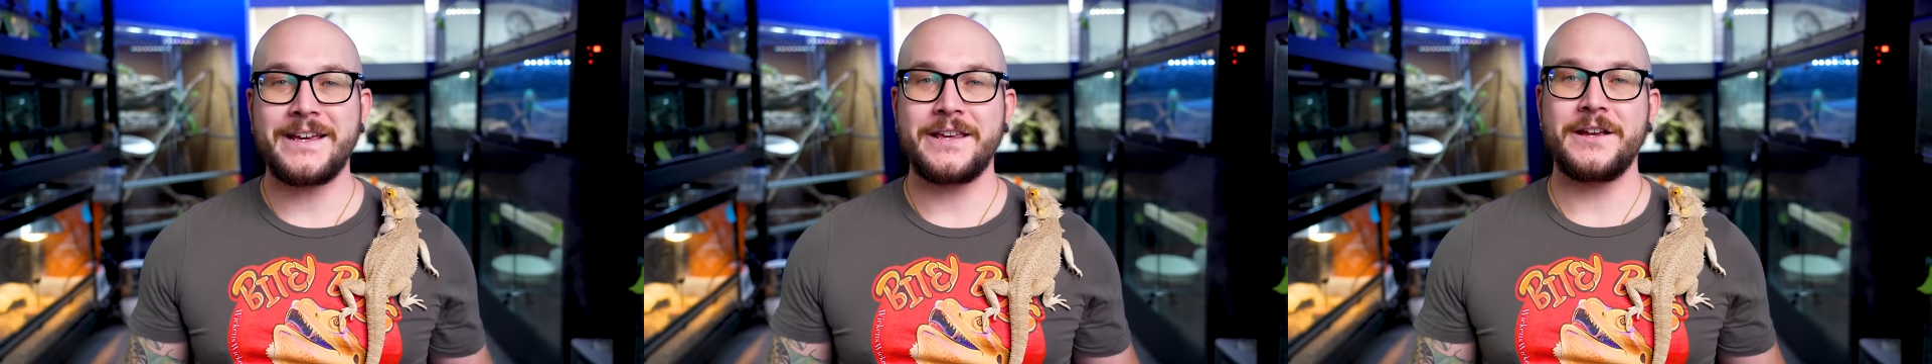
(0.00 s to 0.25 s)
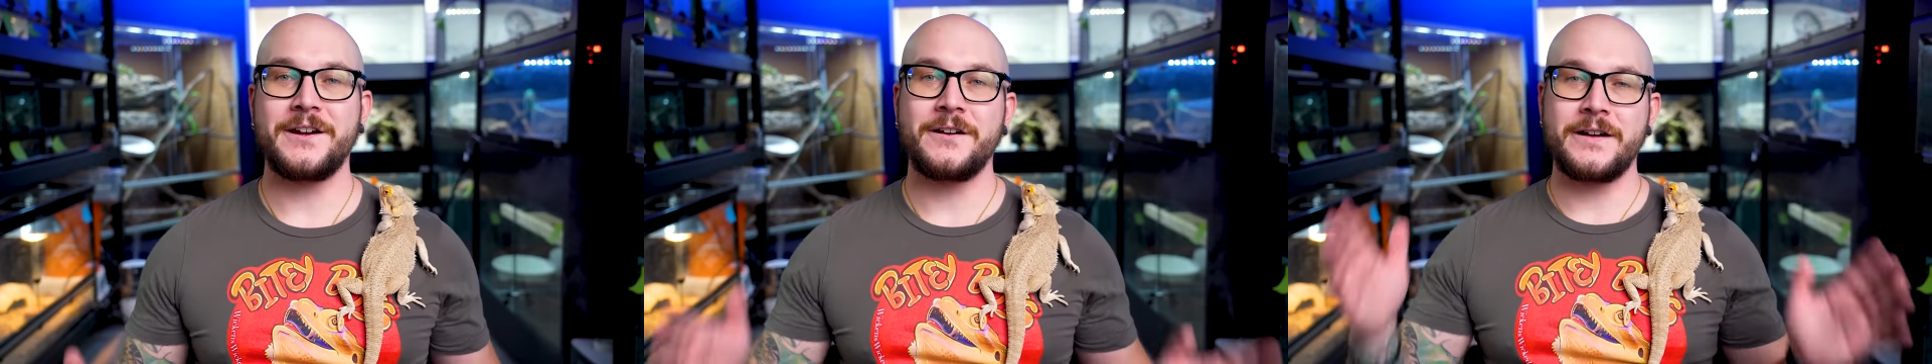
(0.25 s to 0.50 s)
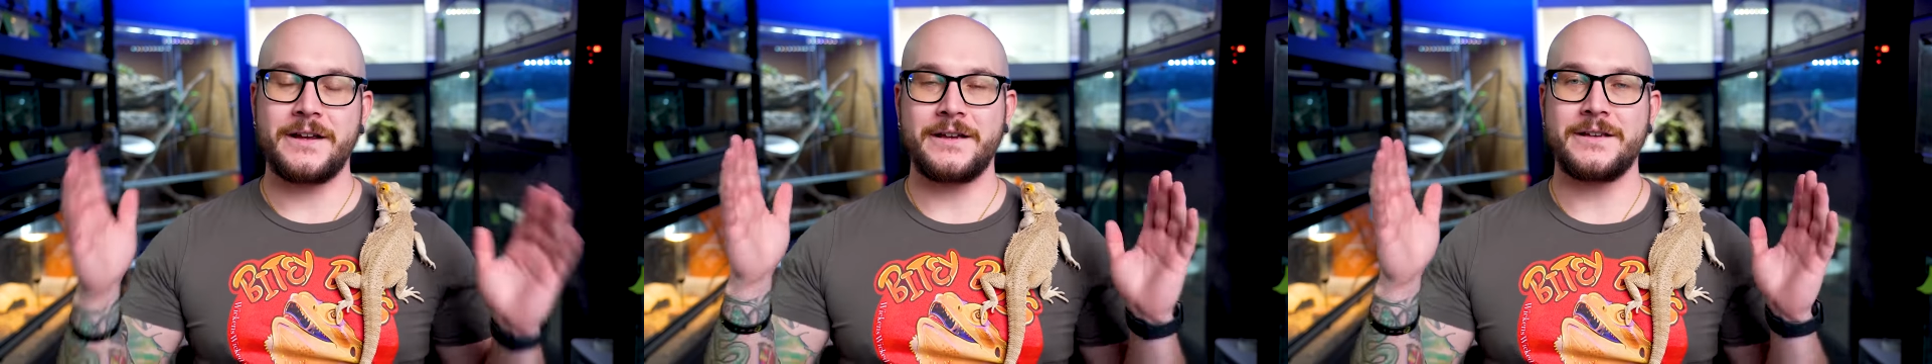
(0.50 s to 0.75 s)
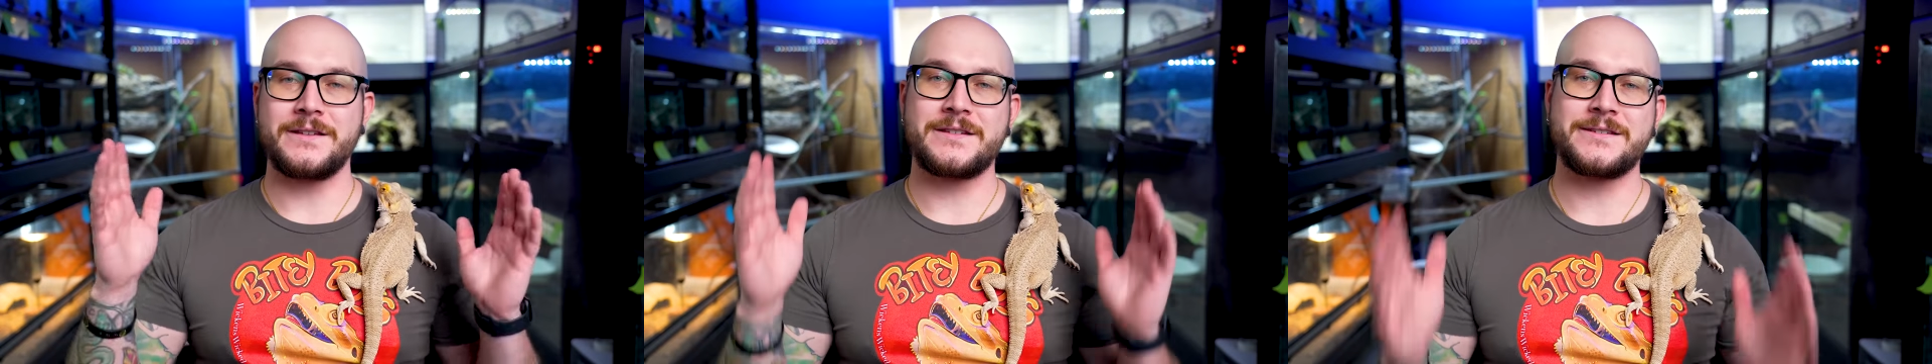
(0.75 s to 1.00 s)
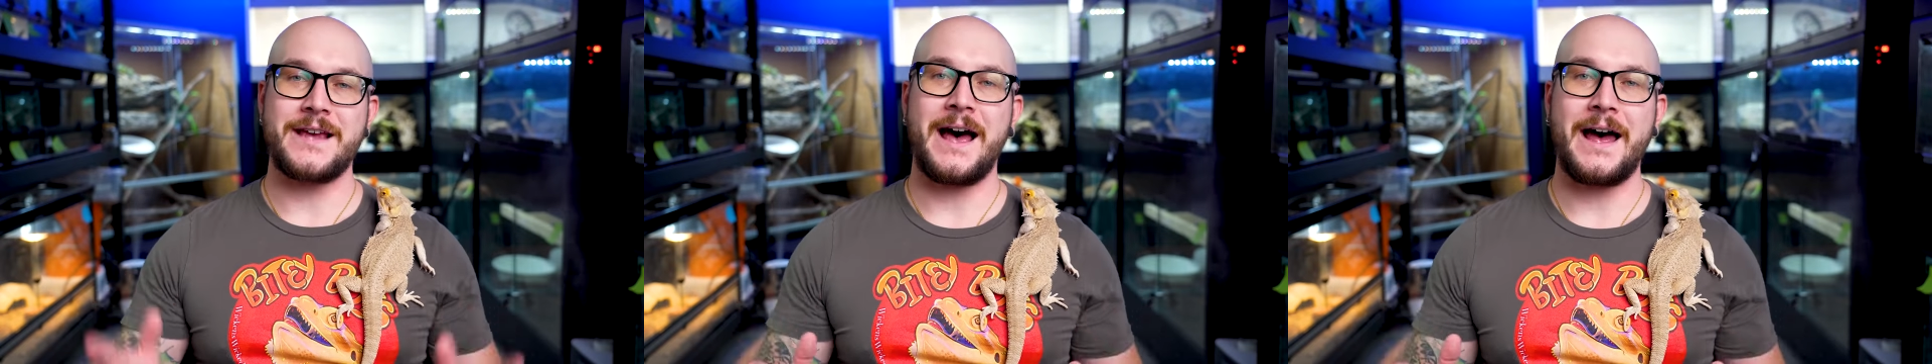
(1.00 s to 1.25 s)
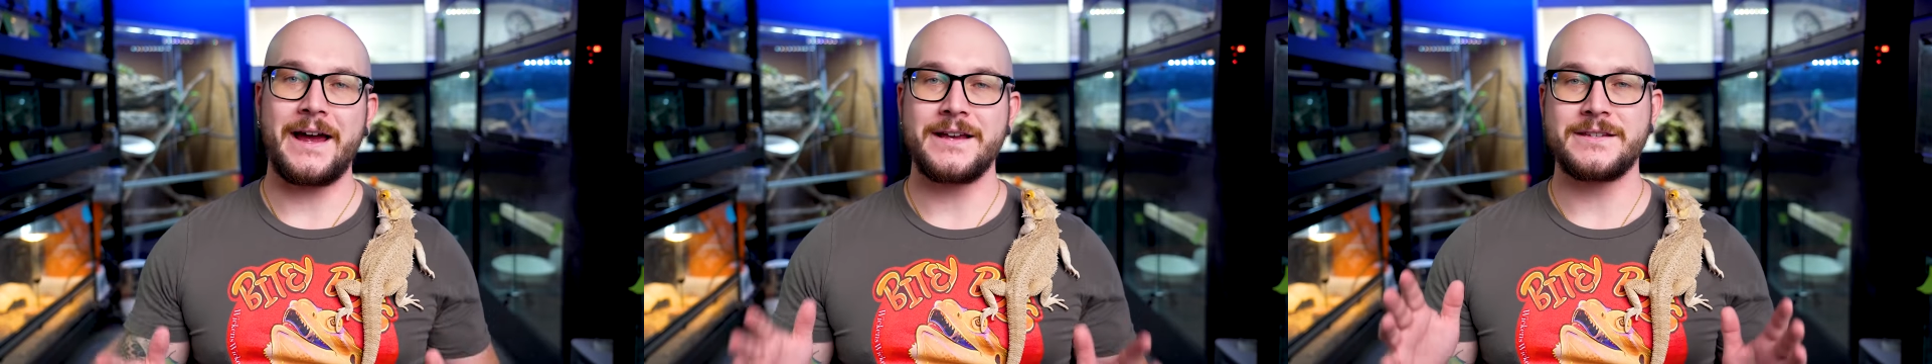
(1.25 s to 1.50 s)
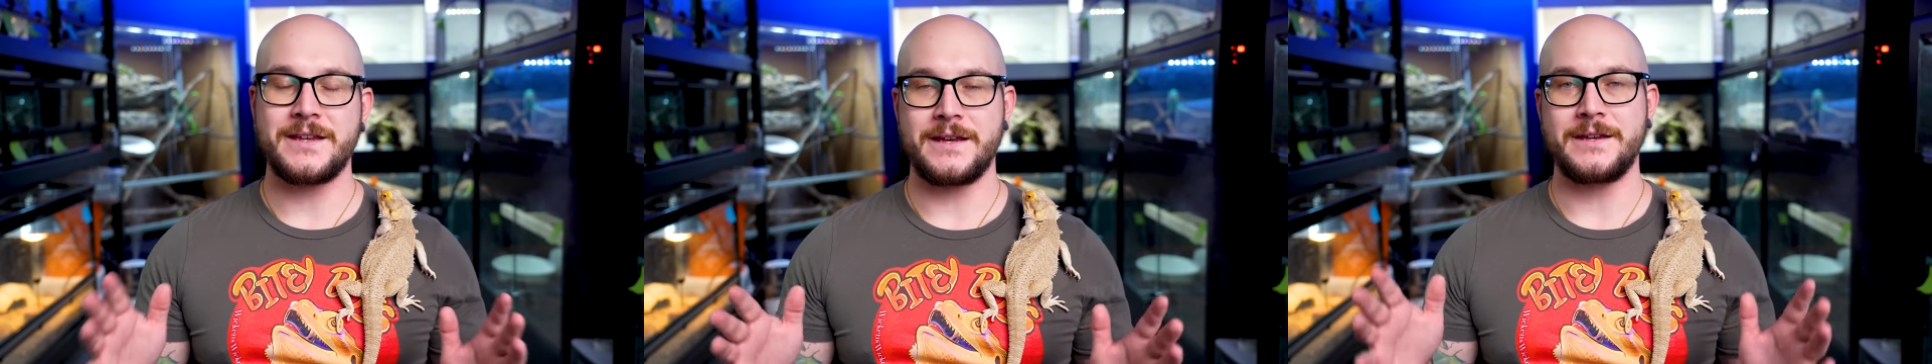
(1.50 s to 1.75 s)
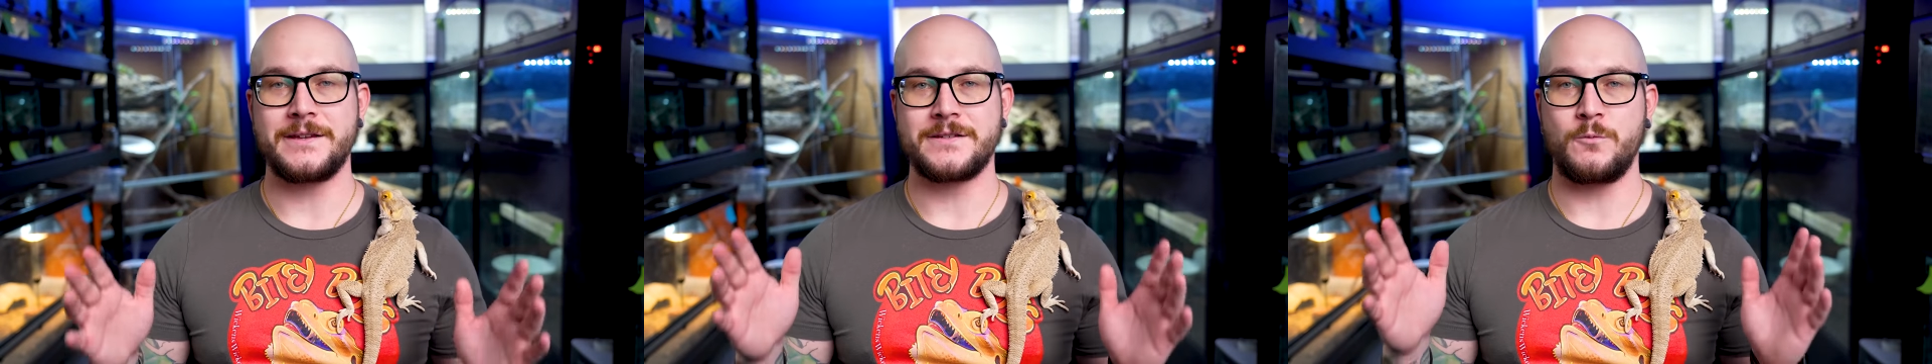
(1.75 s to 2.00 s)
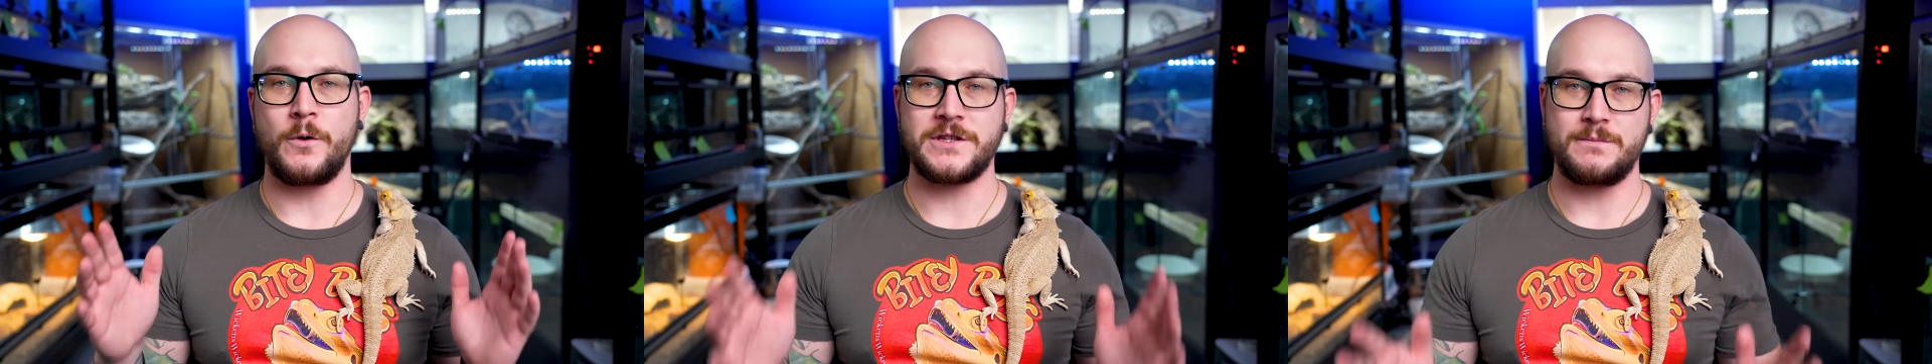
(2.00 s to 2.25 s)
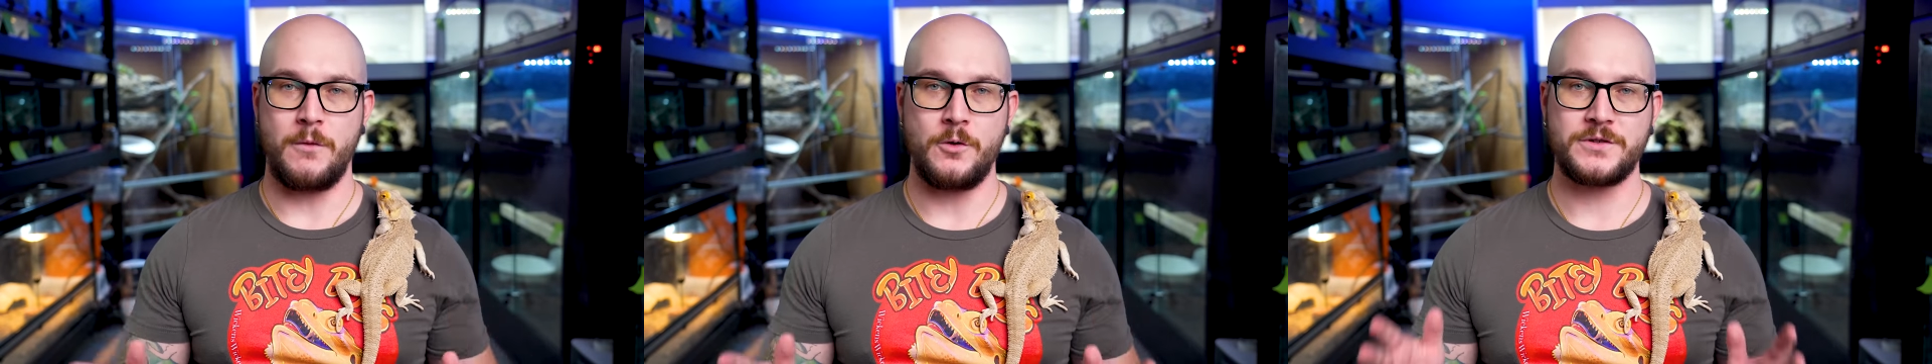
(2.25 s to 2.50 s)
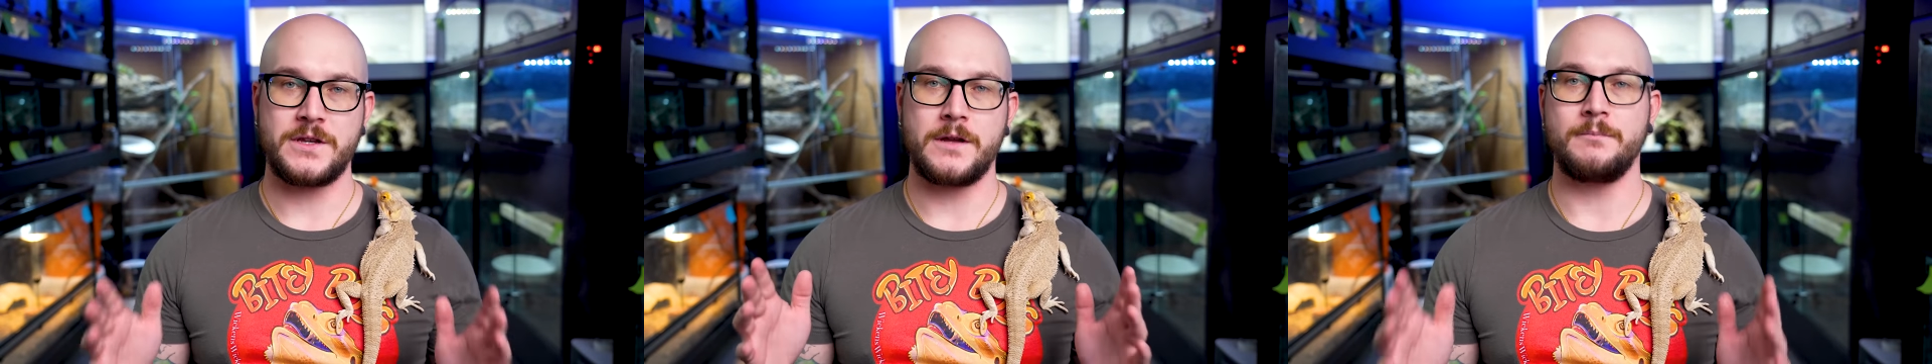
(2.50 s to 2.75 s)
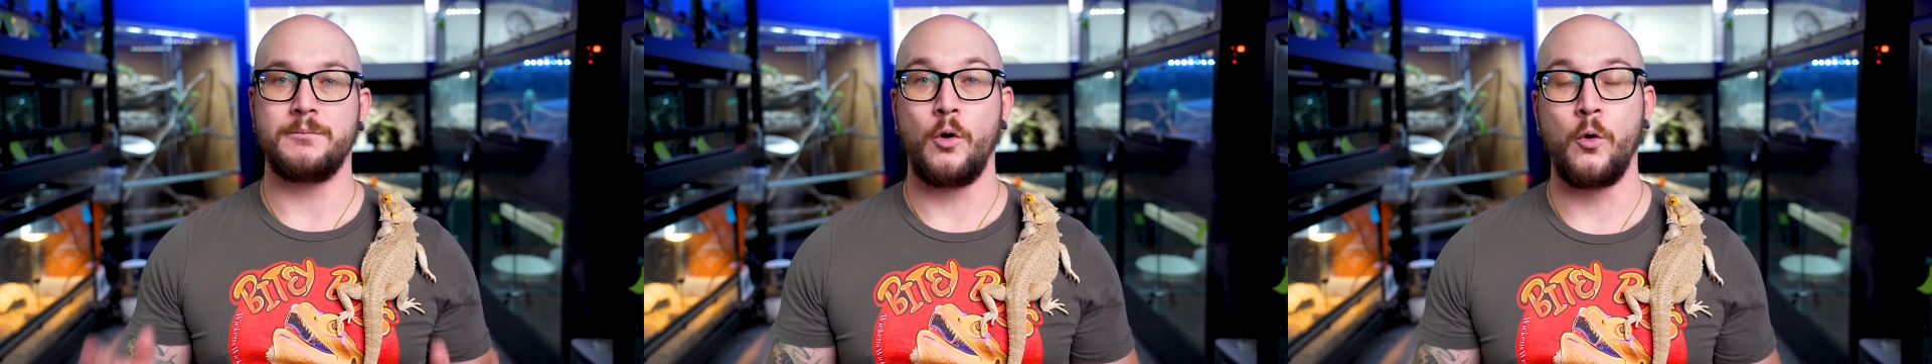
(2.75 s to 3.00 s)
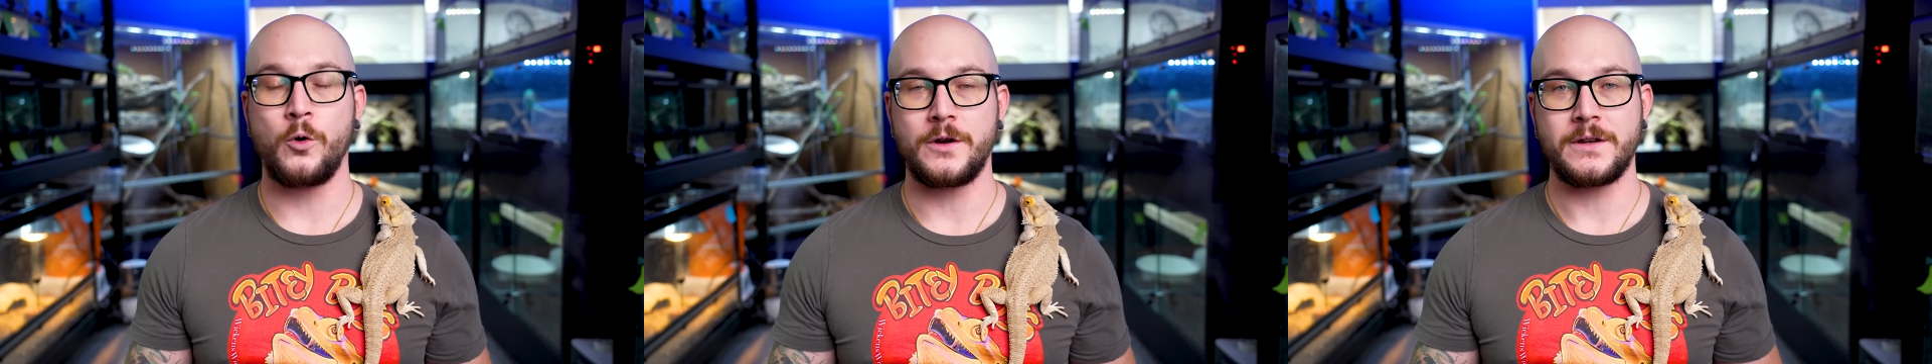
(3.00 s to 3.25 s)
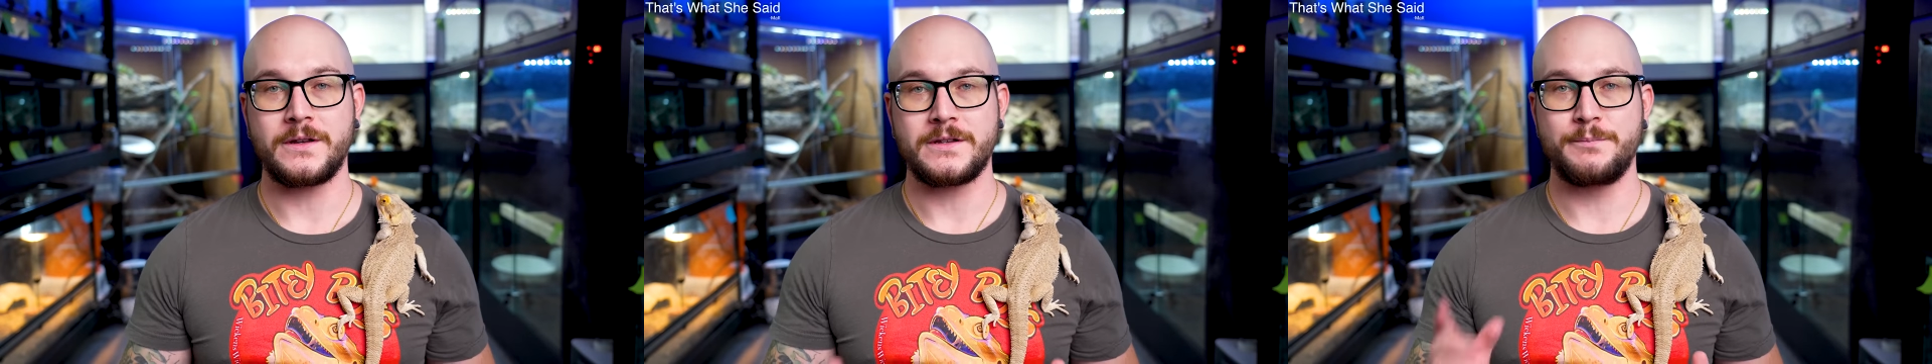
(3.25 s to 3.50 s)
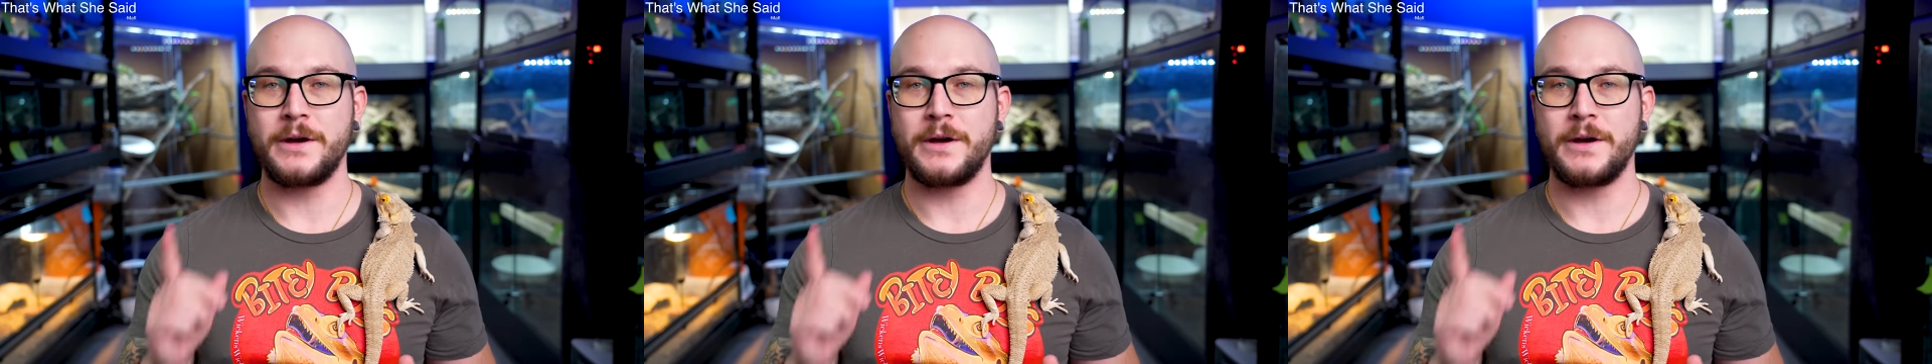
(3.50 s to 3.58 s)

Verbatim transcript: here is size is what's most important,